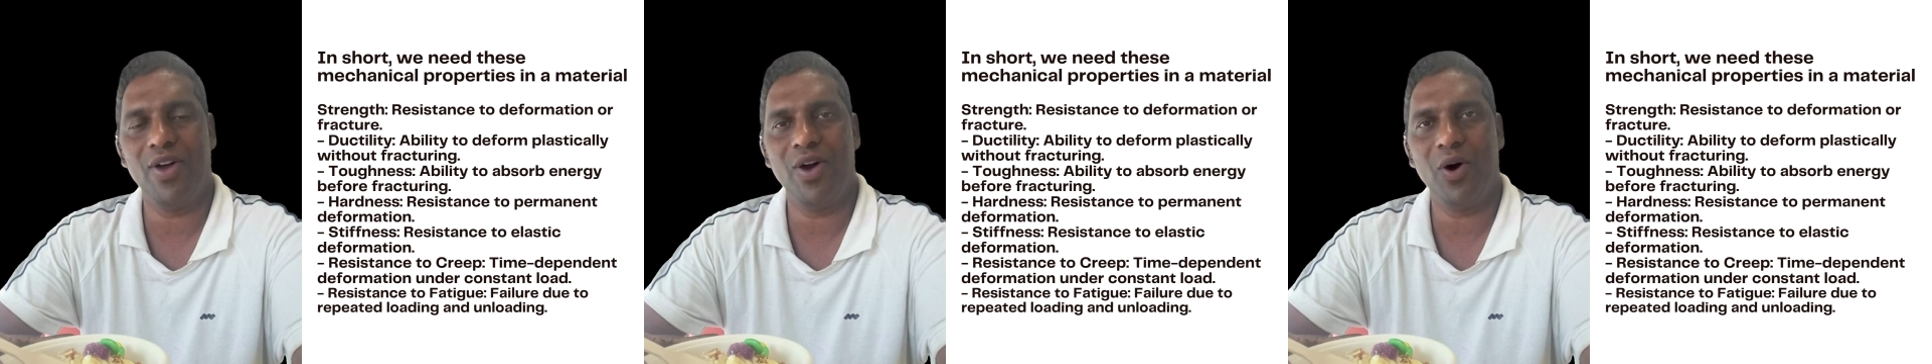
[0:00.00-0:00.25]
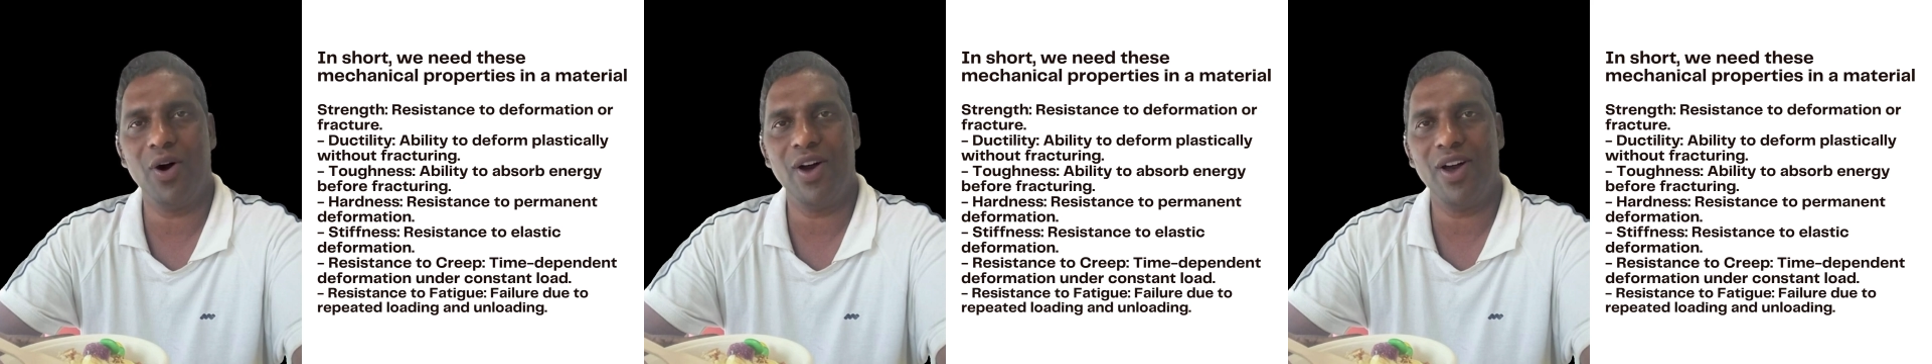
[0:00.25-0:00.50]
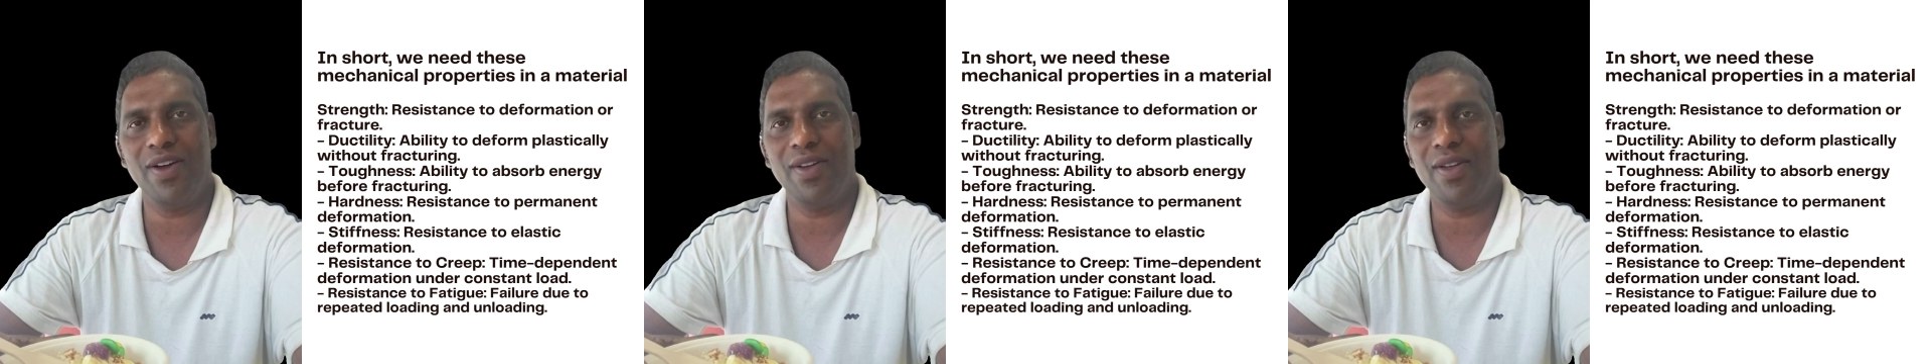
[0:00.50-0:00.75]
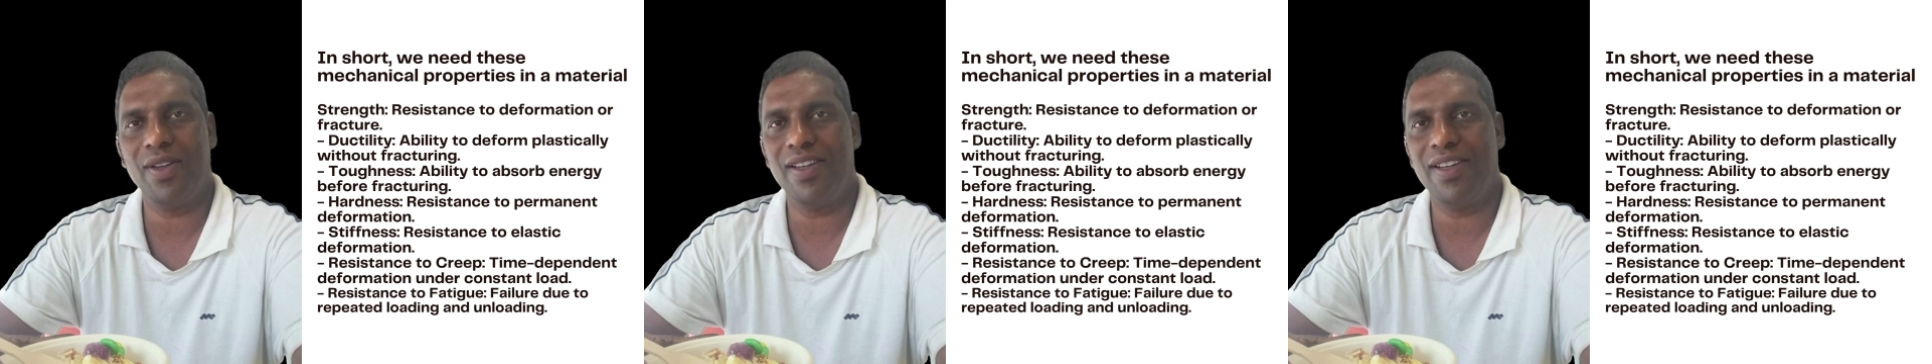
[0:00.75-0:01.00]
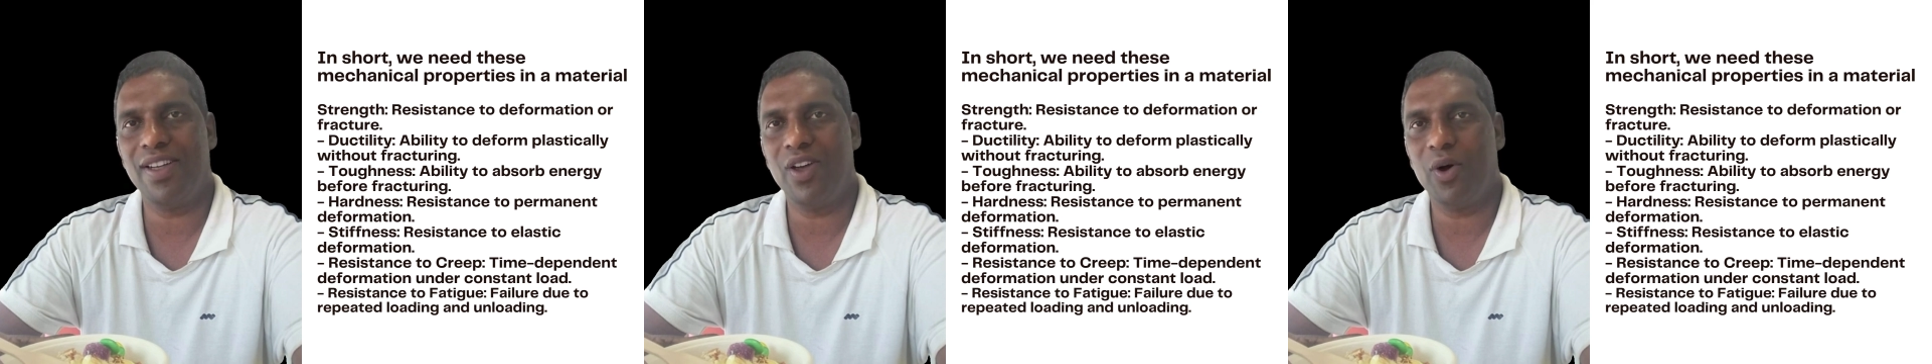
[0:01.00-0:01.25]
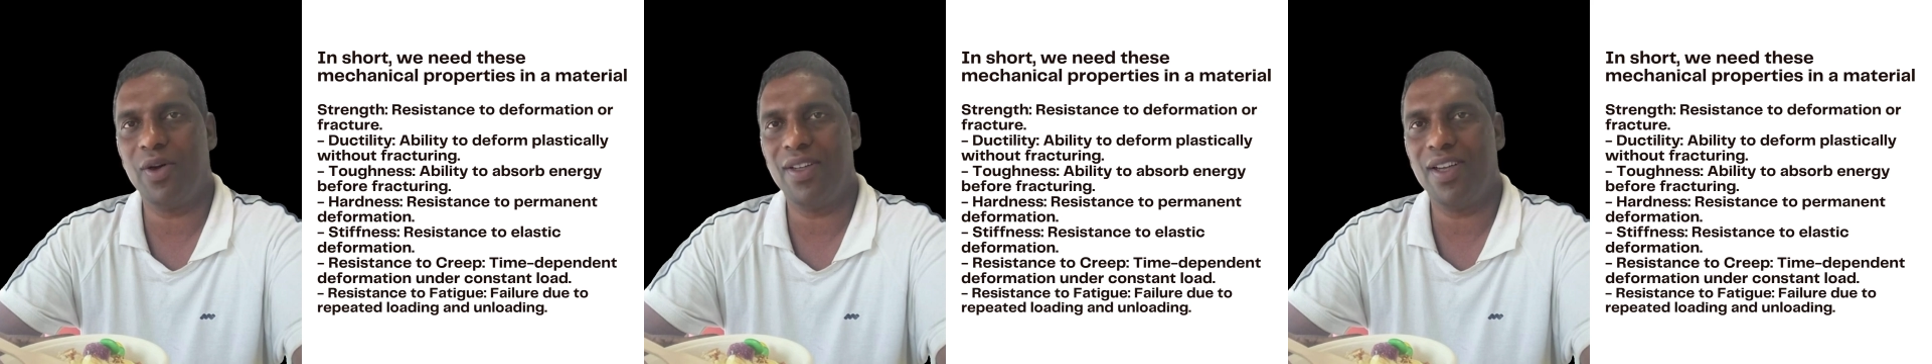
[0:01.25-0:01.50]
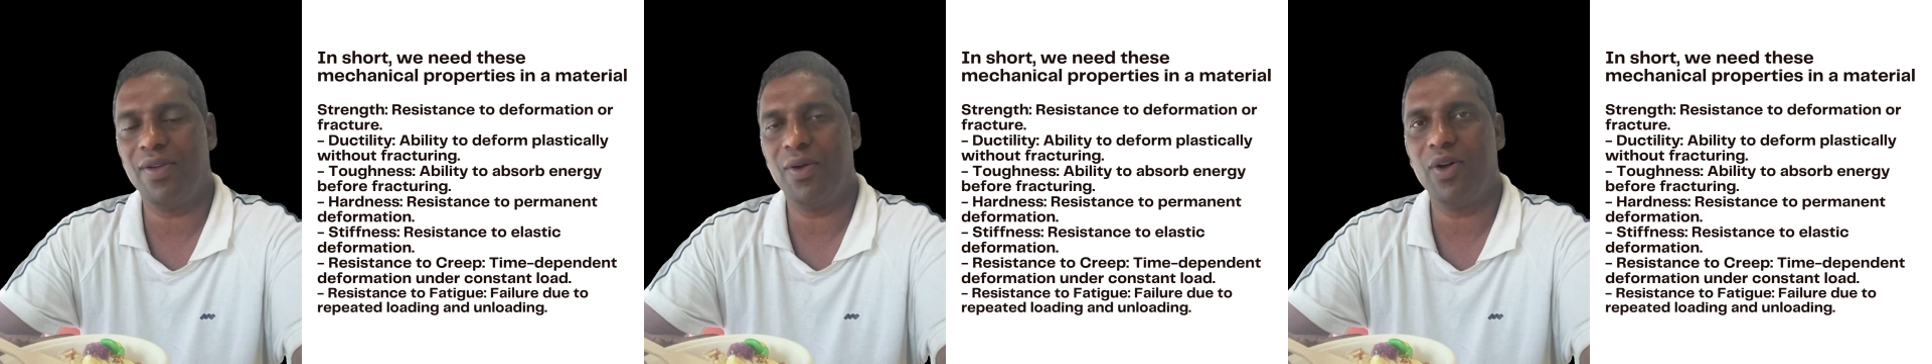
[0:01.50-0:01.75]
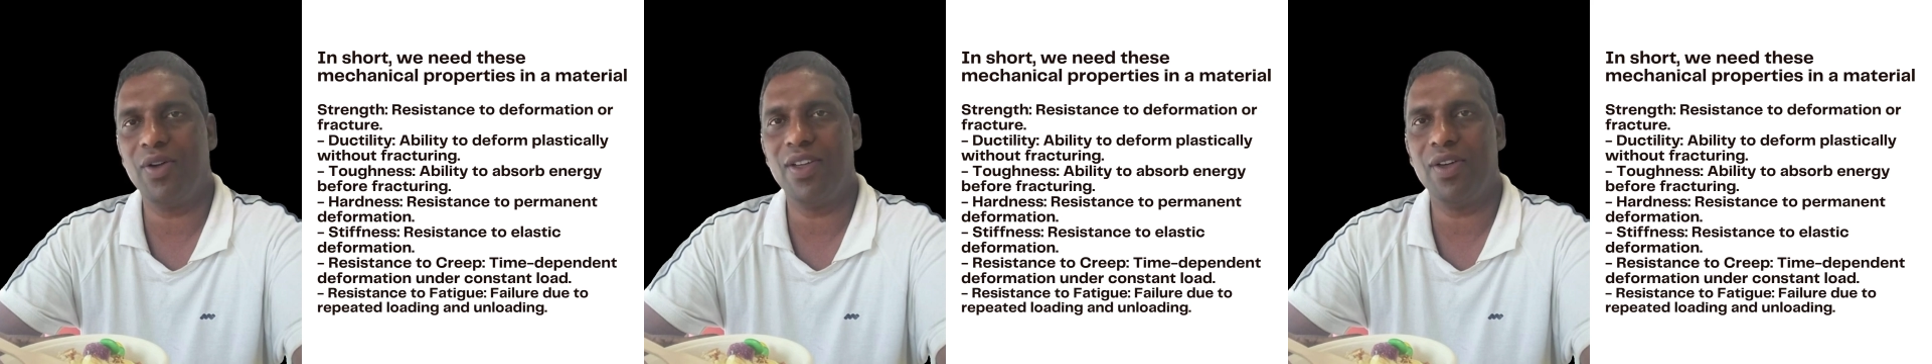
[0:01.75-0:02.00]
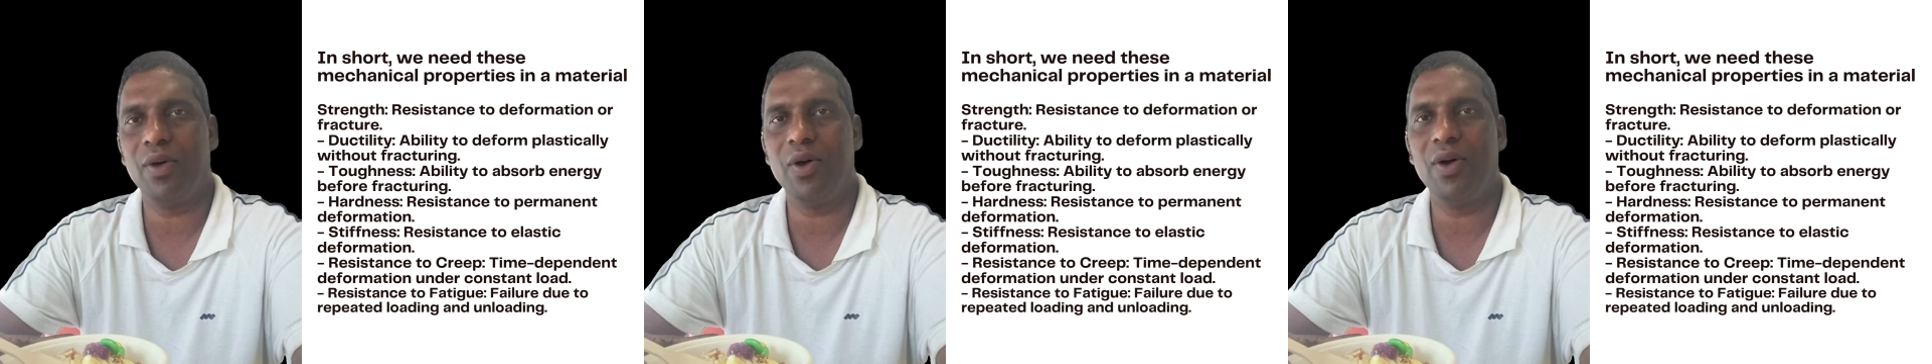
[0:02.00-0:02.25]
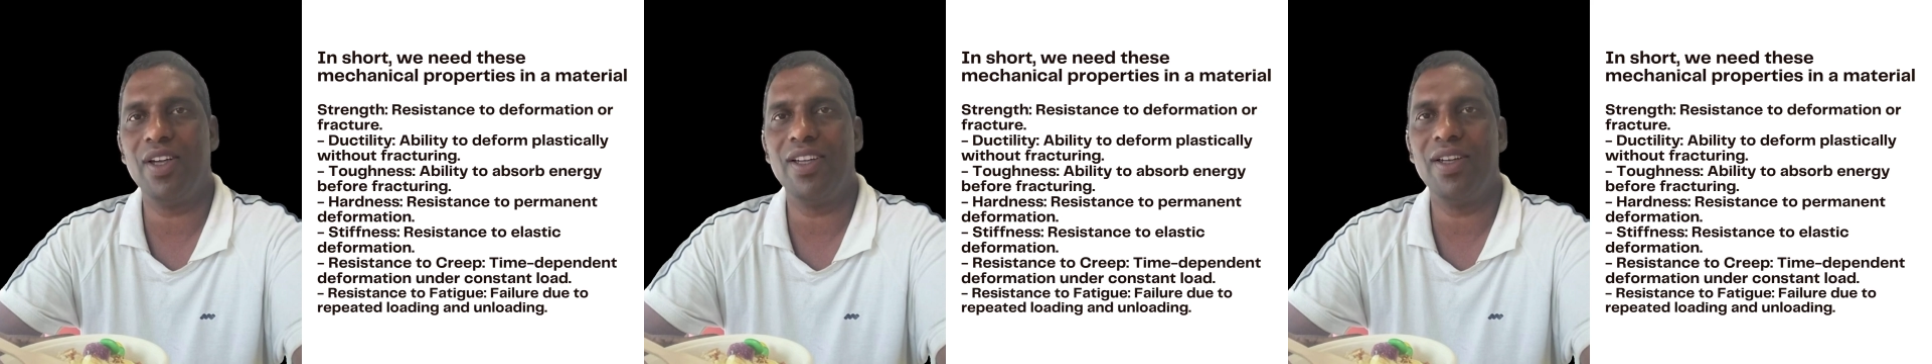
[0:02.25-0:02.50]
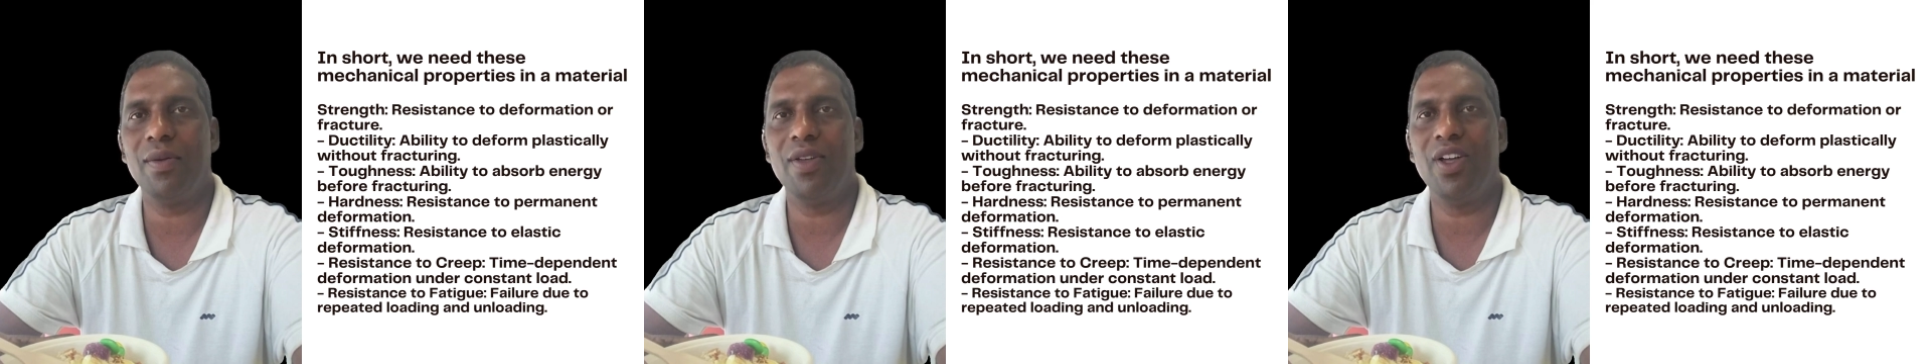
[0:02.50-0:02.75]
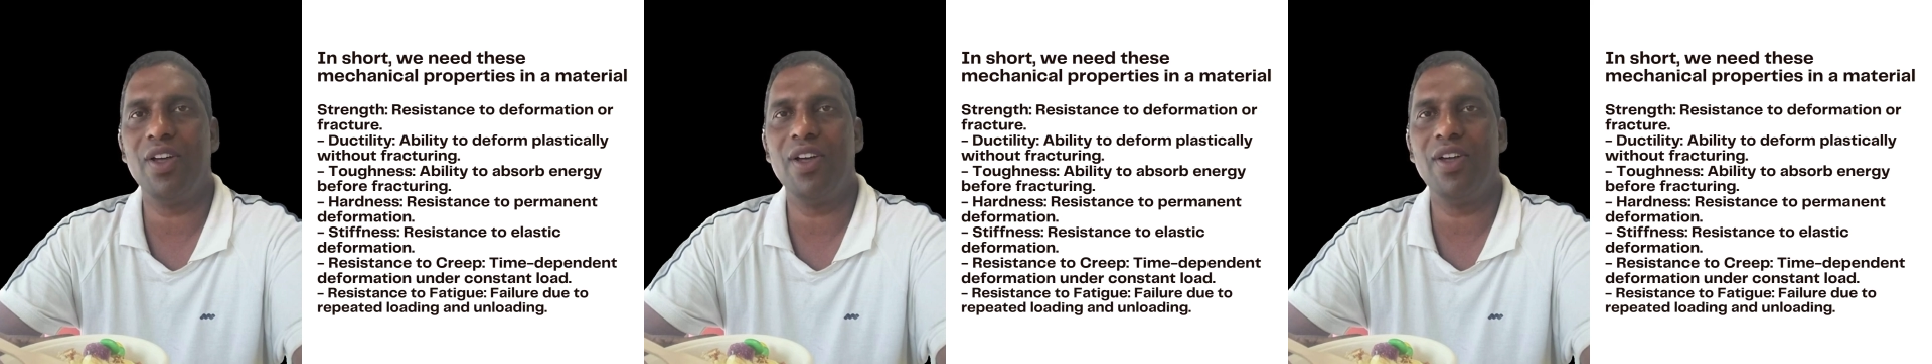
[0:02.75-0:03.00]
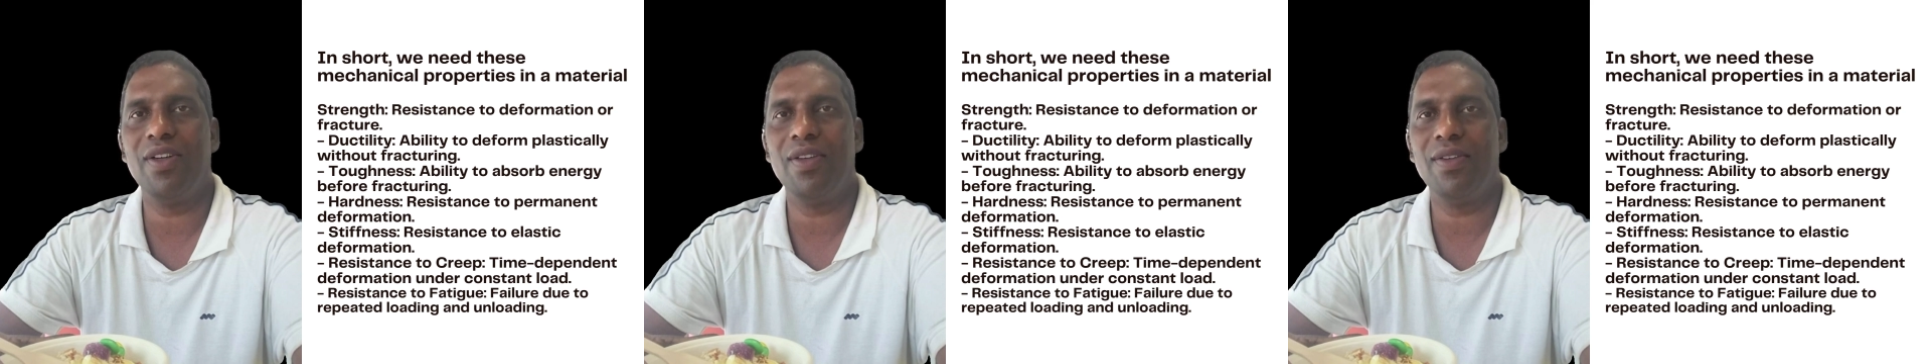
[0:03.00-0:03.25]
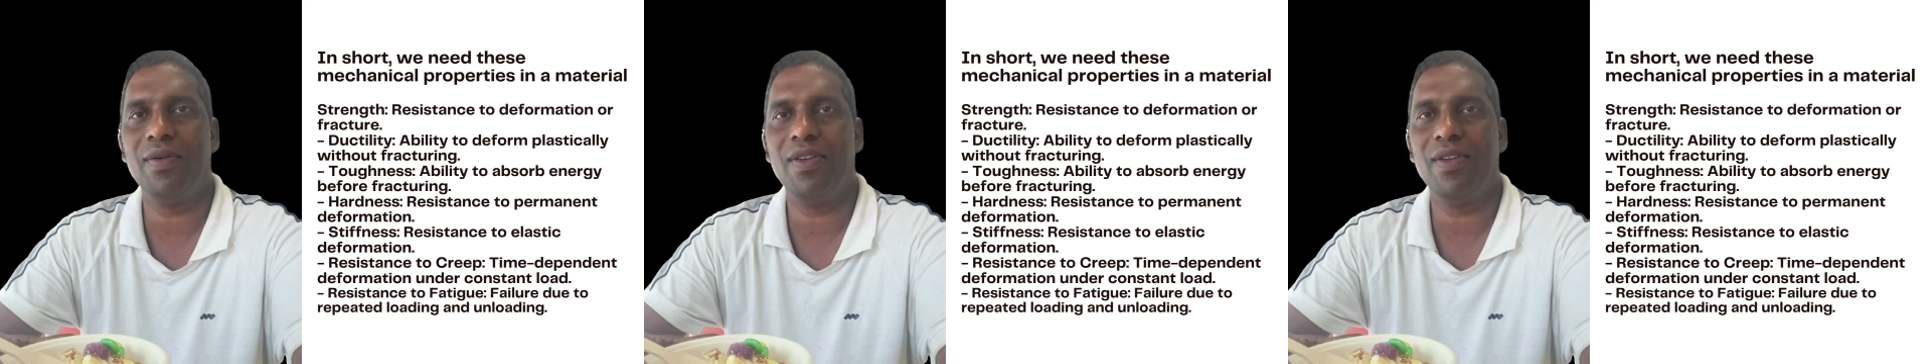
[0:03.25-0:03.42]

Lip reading: Torque, this is a twisting force that rotates a material.